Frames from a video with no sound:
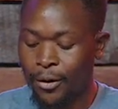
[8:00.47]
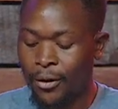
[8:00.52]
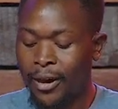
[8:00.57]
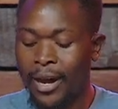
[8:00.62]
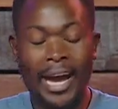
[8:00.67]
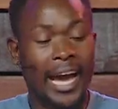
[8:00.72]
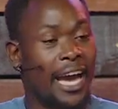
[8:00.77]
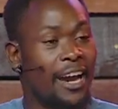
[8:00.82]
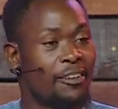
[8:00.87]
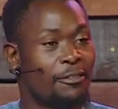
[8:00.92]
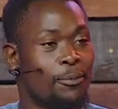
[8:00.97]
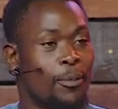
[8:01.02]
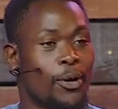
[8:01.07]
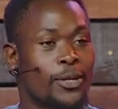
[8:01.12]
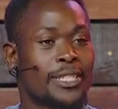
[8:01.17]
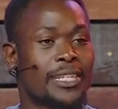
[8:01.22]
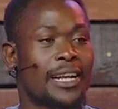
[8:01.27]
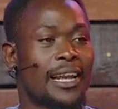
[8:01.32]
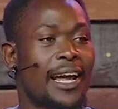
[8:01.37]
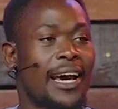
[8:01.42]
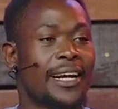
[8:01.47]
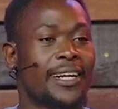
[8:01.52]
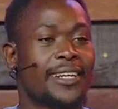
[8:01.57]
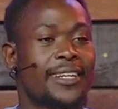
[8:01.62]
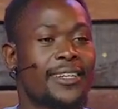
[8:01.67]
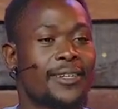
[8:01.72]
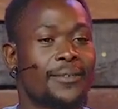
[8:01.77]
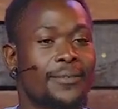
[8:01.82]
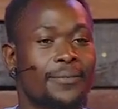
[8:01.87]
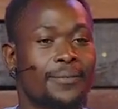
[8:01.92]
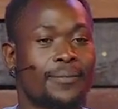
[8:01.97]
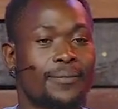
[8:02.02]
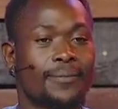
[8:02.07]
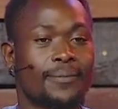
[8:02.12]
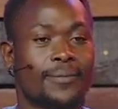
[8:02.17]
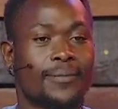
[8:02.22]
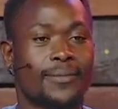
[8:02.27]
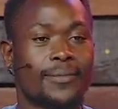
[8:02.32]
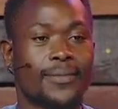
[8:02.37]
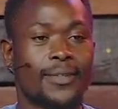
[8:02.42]
you know, I have bought a land
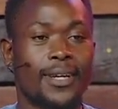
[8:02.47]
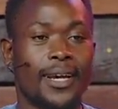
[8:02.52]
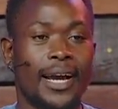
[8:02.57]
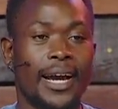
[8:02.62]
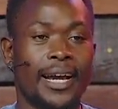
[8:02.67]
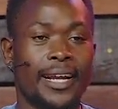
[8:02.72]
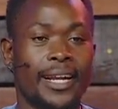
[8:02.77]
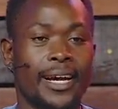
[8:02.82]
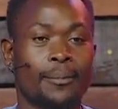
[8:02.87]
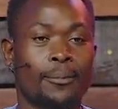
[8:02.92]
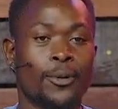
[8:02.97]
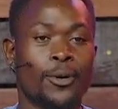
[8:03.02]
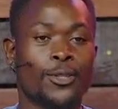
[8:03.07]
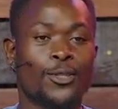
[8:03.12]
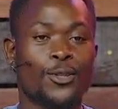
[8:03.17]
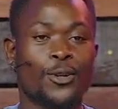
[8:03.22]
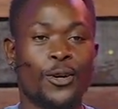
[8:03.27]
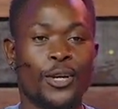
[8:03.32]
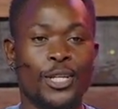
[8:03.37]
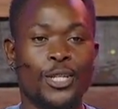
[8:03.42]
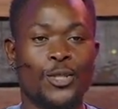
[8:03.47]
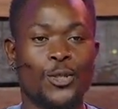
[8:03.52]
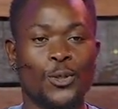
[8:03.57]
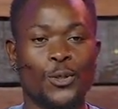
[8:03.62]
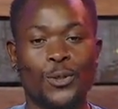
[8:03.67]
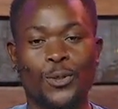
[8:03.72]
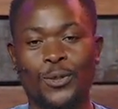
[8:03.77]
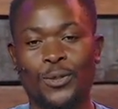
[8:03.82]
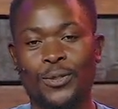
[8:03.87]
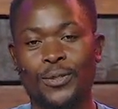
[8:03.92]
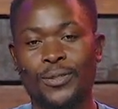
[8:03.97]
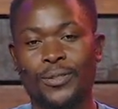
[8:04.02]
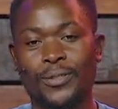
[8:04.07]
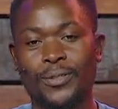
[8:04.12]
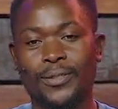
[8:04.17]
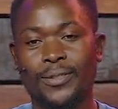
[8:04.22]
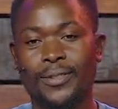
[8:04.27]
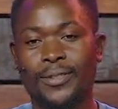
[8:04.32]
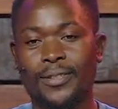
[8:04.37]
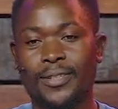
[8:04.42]
and I'm not going to
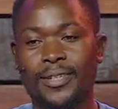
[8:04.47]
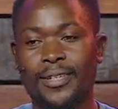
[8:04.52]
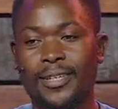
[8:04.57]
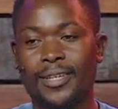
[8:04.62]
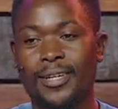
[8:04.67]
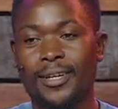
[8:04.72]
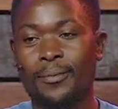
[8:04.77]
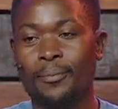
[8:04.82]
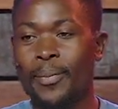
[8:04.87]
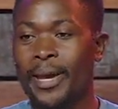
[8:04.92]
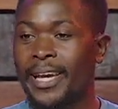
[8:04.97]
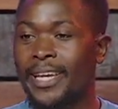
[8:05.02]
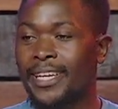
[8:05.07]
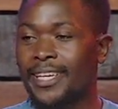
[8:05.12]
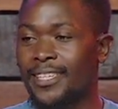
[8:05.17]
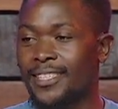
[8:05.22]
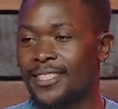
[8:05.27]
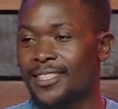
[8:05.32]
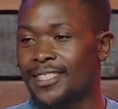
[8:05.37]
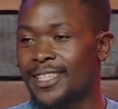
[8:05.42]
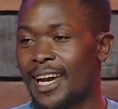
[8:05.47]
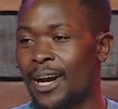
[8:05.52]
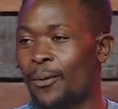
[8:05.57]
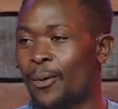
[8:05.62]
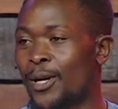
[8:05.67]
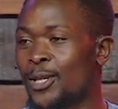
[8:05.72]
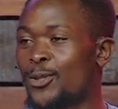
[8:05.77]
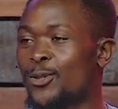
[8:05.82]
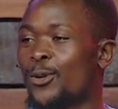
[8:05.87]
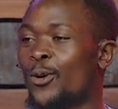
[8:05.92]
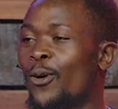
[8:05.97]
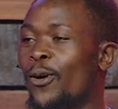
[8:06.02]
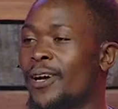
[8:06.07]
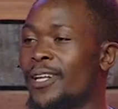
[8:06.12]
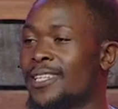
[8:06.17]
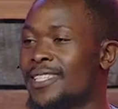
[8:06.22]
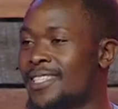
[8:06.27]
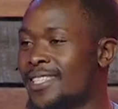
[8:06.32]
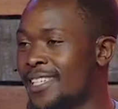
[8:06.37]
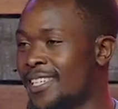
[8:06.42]
make it. I want to go
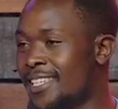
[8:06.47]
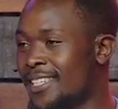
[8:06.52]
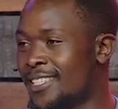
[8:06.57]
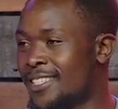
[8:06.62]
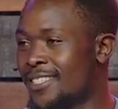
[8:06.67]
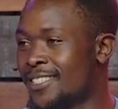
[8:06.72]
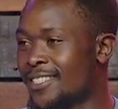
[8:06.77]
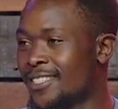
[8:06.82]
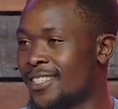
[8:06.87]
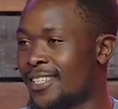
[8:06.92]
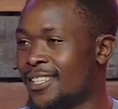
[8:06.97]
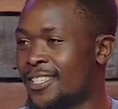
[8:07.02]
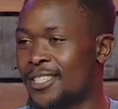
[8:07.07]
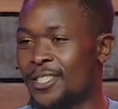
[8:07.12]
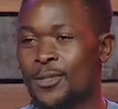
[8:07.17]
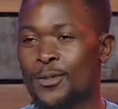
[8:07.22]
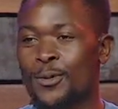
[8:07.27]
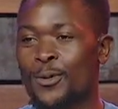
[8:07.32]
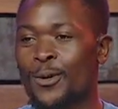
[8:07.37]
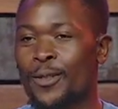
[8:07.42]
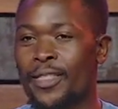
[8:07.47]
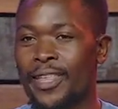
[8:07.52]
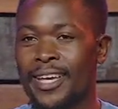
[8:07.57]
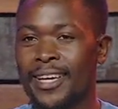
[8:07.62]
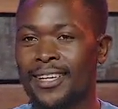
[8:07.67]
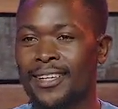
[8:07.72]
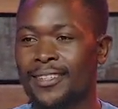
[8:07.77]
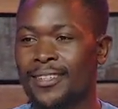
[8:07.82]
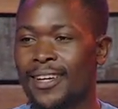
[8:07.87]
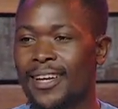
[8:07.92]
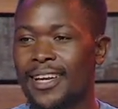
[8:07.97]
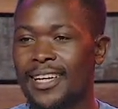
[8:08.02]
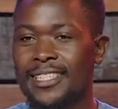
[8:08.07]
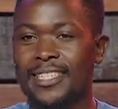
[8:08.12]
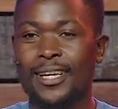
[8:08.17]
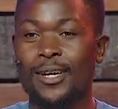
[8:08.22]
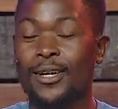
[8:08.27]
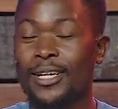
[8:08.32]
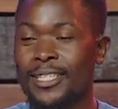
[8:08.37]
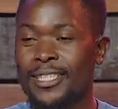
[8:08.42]
and see it. It is a good thing.
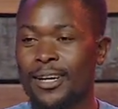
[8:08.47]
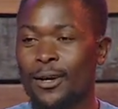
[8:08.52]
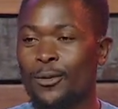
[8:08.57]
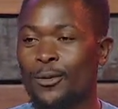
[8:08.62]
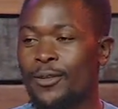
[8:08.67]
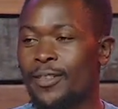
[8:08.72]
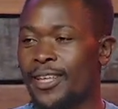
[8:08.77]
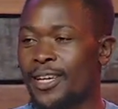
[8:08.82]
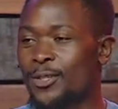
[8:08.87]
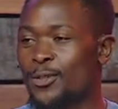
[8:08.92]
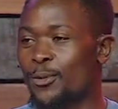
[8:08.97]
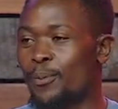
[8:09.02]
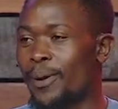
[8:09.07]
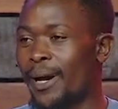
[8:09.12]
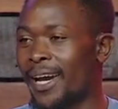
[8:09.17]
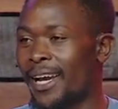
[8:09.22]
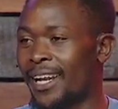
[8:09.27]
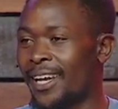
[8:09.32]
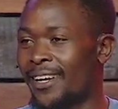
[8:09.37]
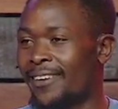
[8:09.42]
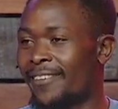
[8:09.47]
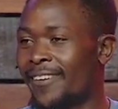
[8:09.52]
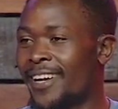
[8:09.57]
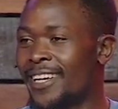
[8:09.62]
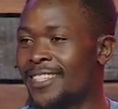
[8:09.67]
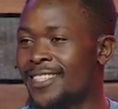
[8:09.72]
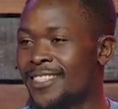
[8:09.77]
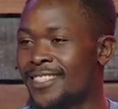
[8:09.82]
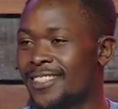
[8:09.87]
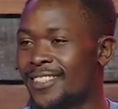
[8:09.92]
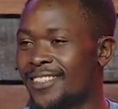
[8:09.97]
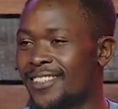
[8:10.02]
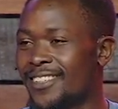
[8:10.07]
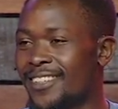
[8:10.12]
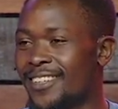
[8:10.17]
It's a good thing to buy a land, right?